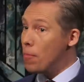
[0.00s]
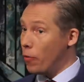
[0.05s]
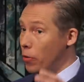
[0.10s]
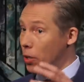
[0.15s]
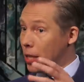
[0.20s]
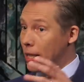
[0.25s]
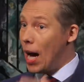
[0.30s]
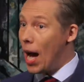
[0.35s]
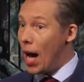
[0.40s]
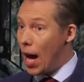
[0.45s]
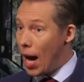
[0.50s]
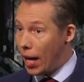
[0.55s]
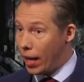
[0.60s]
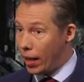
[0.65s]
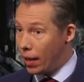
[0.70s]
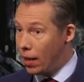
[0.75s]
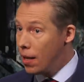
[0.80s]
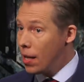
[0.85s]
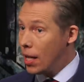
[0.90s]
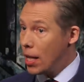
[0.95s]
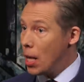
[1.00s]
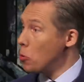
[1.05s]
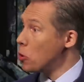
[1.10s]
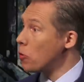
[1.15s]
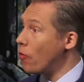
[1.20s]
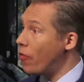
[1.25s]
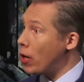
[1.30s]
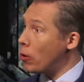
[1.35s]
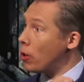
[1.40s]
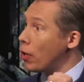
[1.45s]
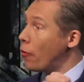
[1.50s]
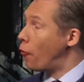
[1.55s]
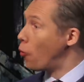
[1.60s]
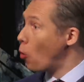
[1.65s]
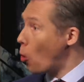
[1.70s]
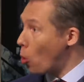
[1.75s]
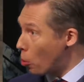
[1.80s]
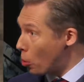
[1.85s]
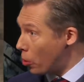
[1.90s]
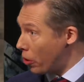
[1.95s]
of the guy that was very
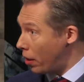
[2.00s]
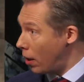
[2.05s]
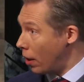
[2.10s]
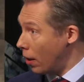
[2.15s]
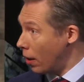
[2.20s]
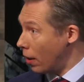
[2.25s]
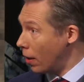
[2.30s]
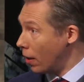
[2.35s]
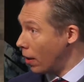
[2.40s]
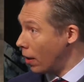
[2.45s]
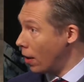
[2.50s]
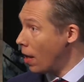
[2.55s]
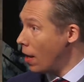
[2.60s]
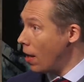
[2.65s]
forward-thinking,